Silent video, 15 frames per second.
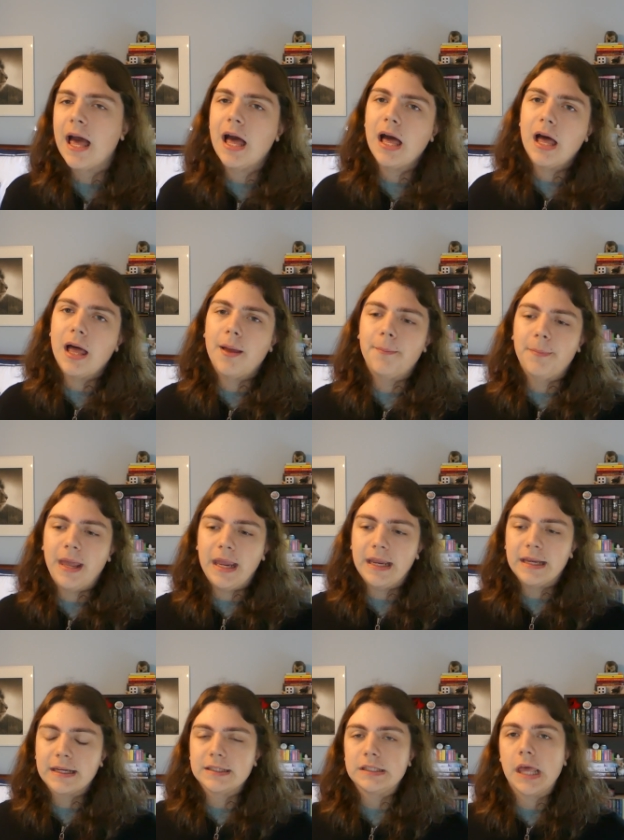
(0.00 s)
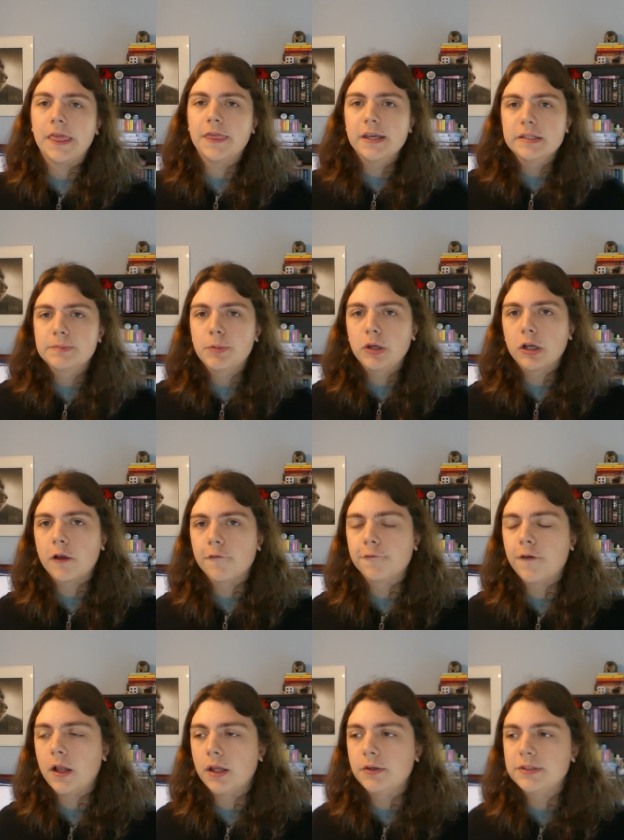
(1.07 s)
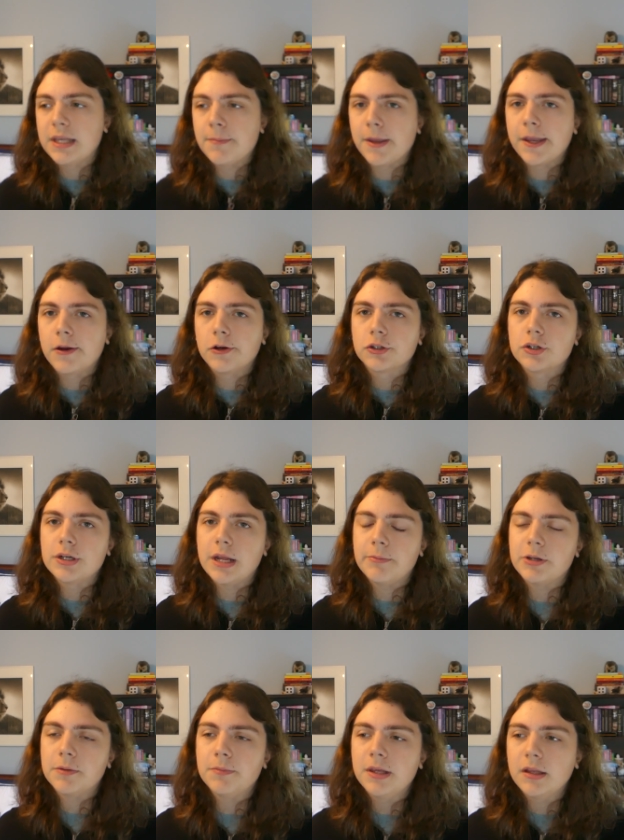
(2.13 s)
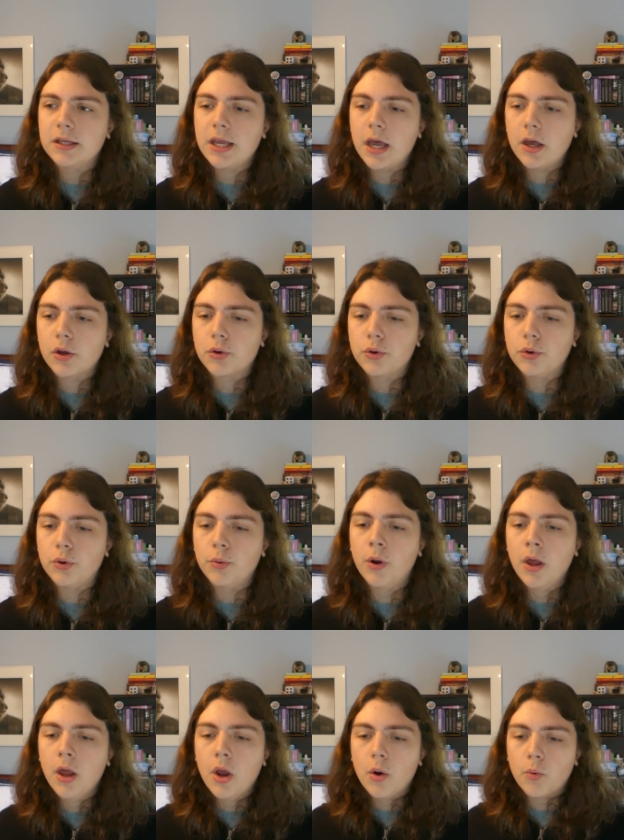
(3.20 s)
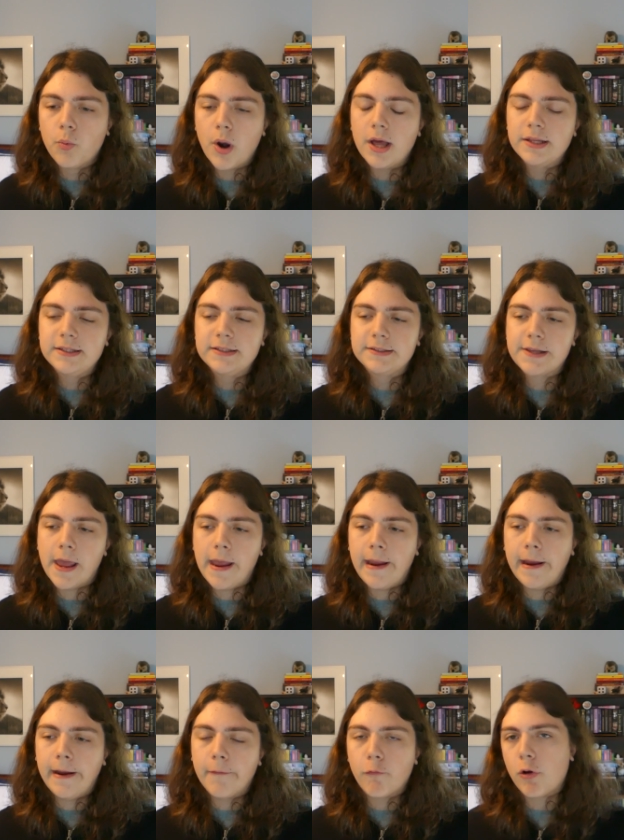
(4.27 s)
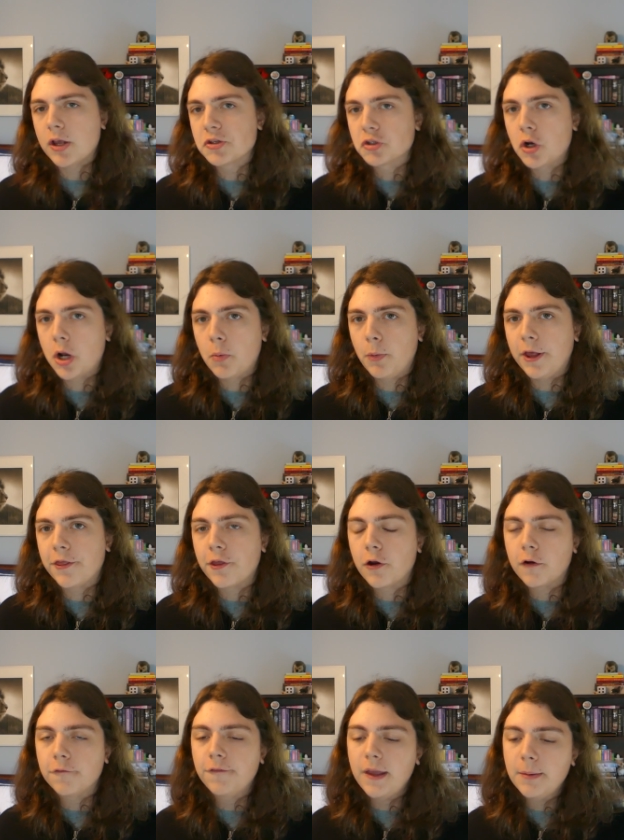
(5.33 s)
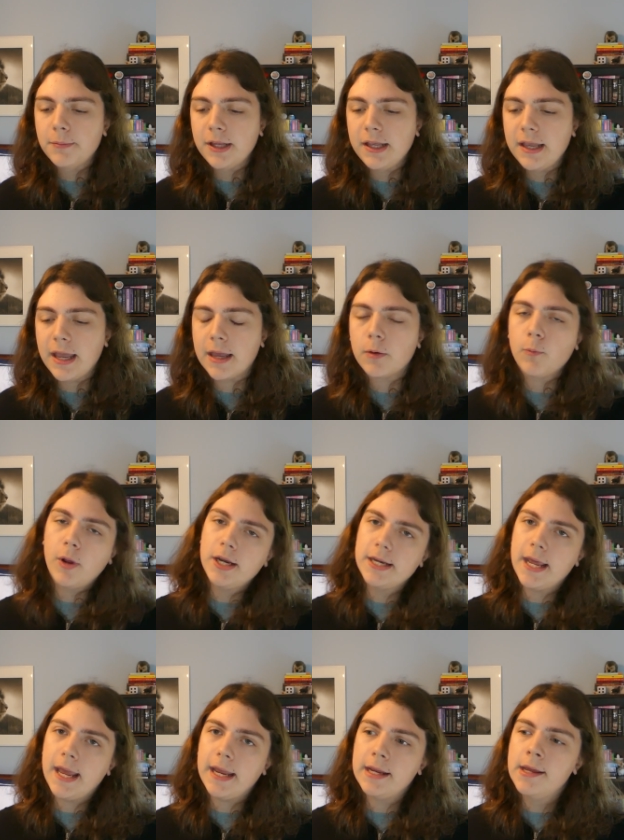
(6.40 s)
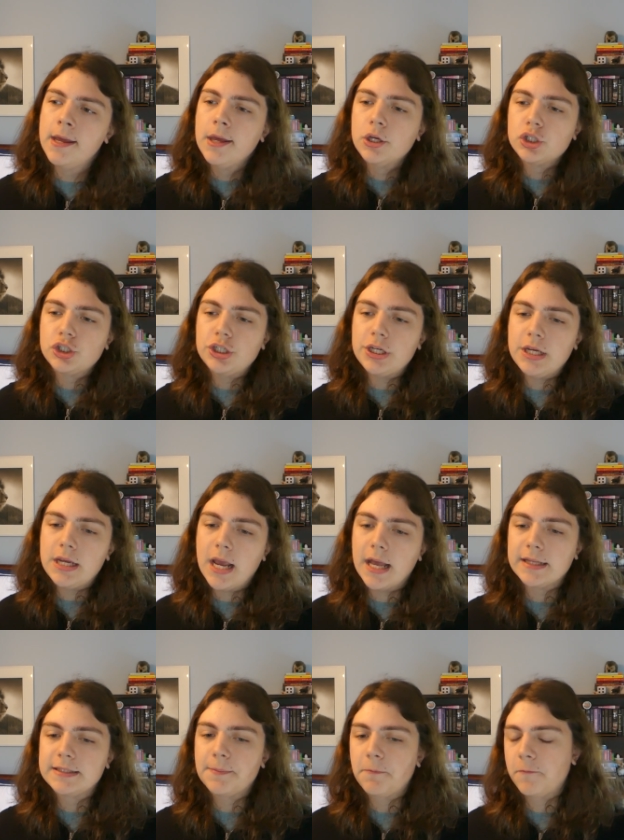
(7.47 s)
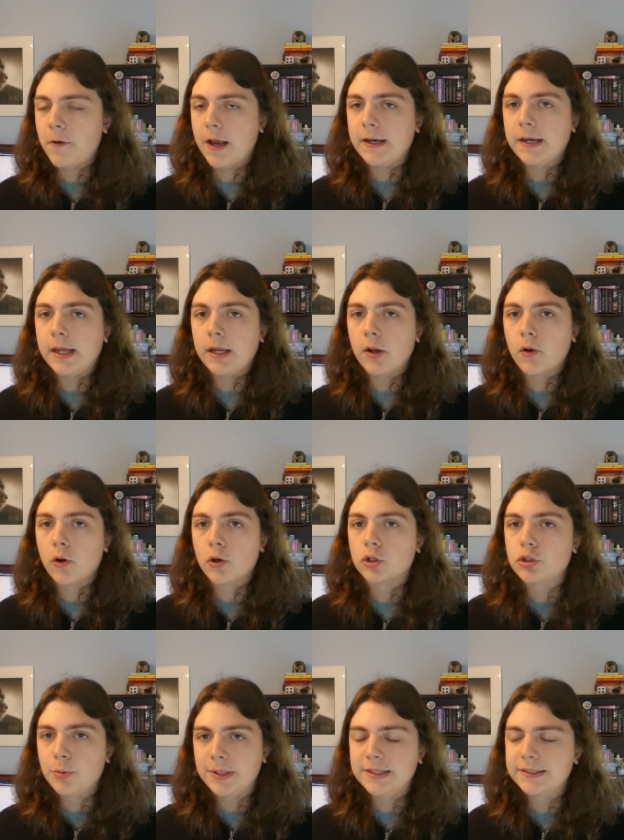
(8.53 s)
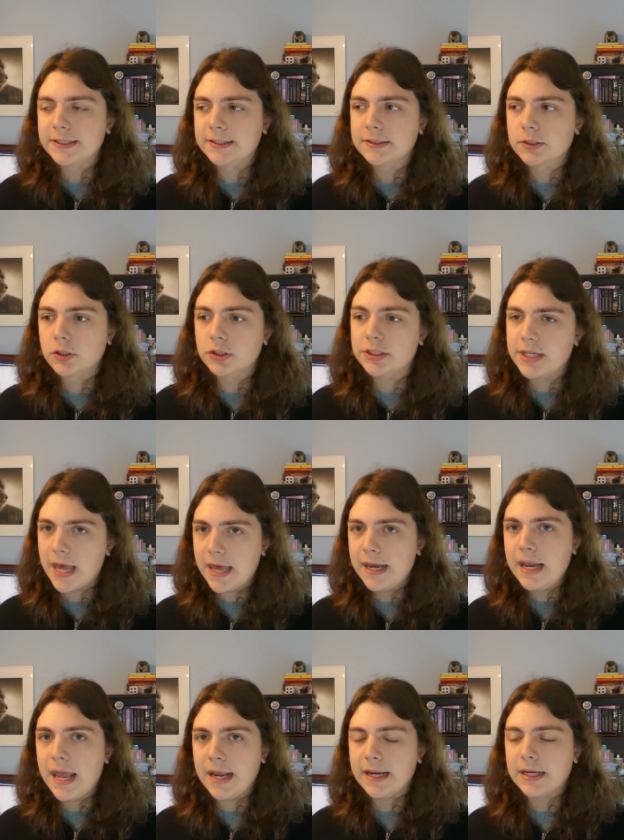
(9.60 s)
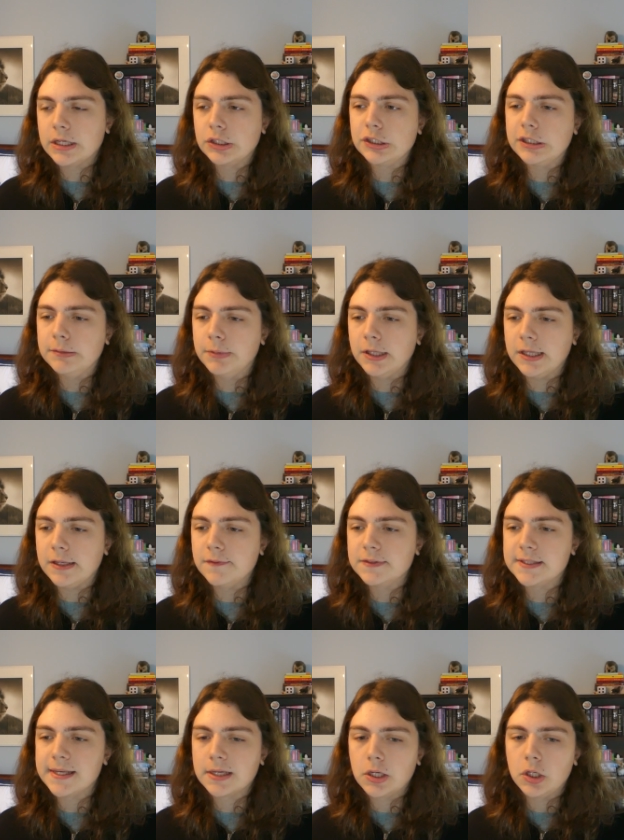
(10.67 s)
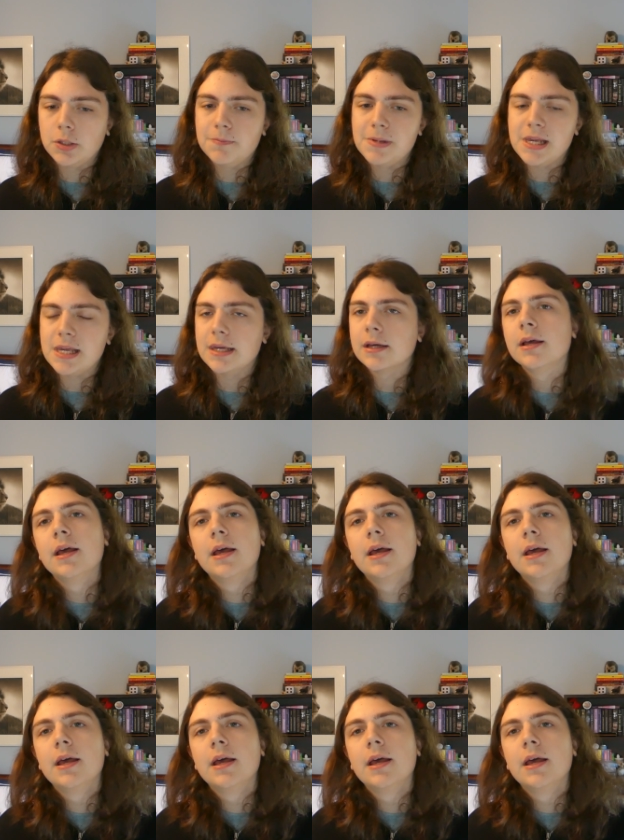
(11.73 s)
Um, and this book follows a main character named Emilia who runs a restaurant with her family, and one day she ends up finding her twin sister dead, and she believes it could be